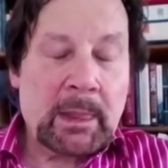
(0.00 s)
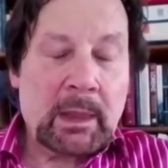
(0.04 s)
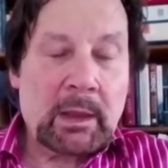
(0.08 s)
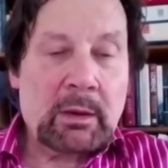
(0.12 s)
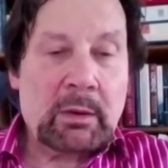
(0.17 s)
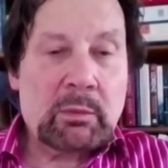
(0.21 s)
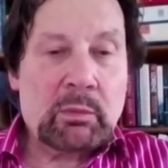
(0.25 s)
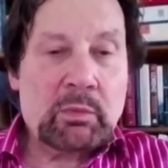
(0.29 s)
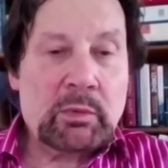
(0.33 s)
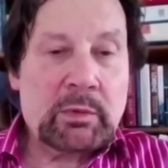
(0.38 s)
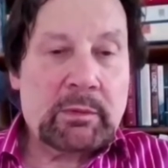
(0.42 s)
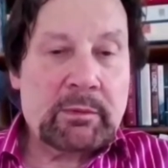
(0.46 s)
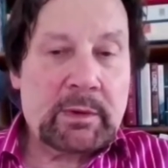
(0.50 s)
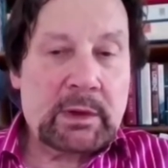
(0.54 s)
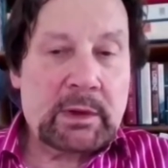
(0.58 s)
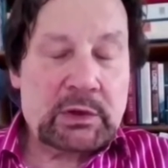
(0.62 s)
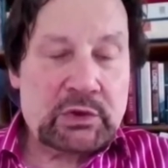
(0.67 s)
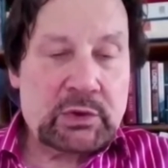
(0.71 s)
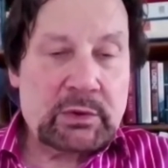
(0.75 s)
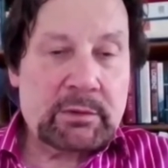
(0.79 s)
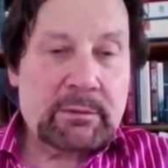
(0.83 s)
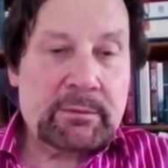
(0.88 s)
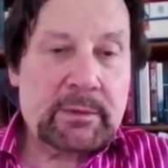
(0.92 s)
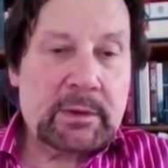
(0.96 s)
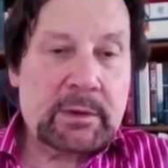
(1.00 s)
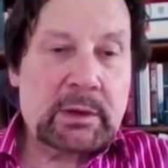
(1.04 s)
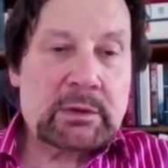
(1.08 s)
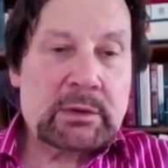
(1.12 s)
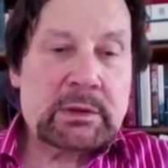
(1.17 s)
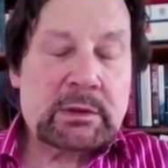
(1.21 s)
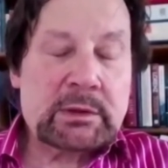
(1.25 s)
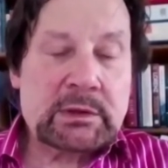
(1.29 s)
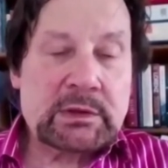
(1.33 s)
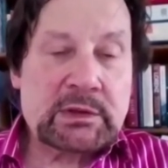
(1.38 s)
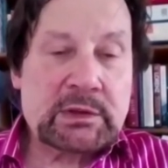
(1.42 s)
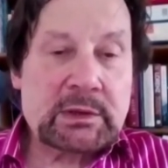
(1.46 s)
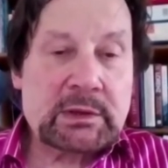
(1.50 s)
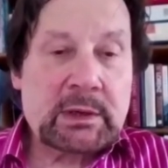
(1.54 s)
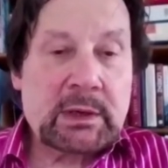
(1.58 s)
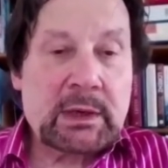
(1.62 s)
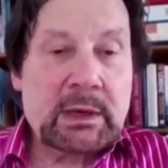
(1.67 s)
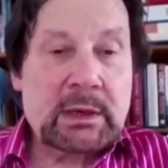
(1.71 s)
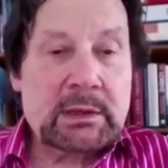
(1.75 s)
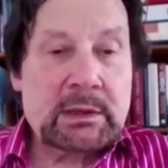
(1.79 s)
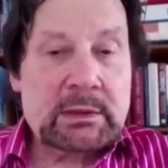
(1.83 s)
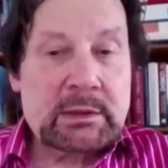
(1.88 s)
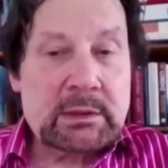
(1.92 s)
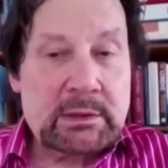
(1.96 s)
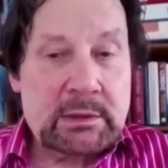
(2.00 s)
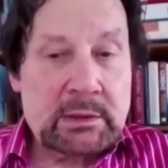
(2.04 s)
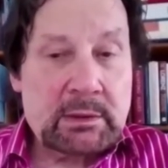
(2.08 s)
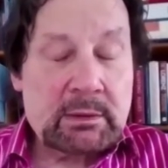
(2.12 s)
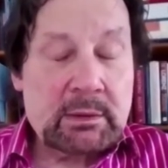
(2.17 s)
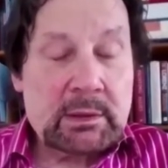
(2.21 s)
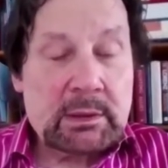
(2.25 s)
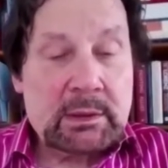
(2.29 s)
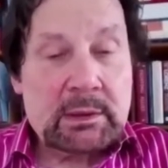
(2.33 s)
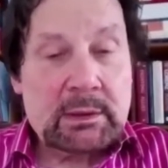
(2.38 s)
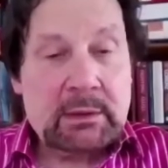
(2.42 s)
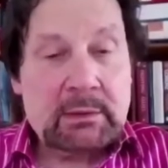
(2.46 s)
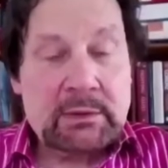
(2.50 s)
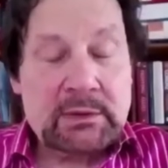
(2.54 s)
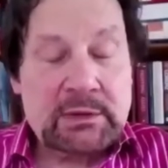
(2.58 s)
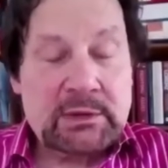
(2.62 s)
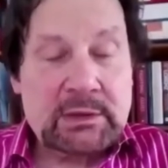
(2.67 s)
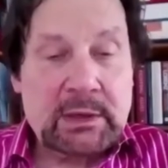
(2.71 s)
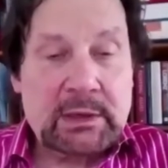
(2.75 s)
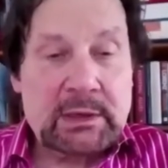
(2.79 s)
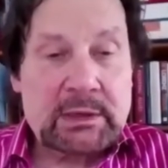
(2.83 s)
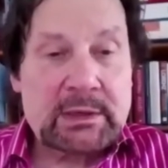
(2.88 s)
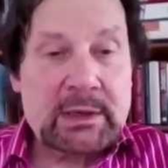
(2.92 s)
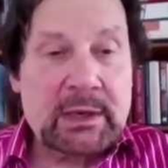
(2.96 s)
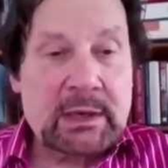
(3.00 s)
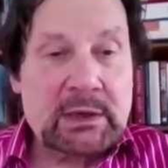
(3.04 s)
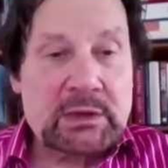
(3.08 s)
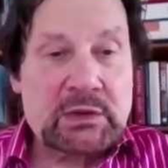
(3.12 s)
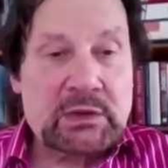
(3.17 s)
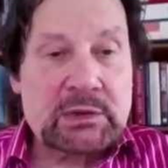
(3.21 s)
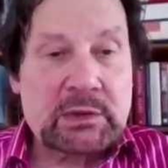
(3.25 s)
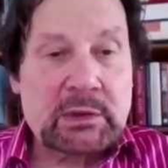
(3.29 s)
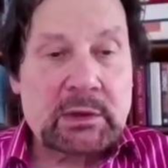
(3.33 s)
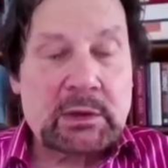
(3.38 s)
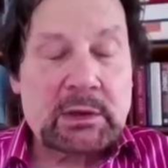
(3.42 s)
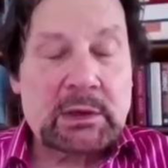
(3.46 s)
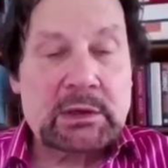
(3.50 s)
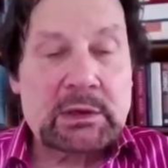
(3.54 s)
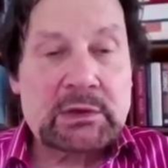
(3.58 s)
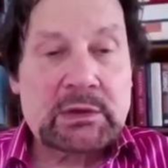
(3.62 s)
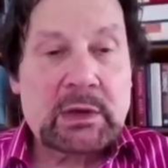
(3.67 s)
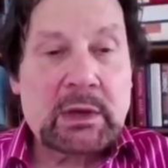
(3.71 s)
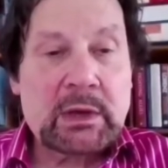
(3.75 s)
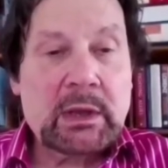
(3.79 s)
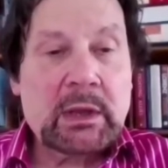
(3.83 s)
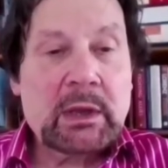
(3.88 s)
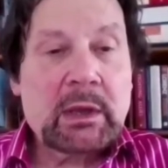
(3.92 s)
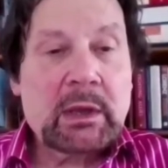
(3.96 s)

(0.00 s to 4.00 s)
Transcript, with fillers: And we've actually found in the standard, uh, the standard exercise,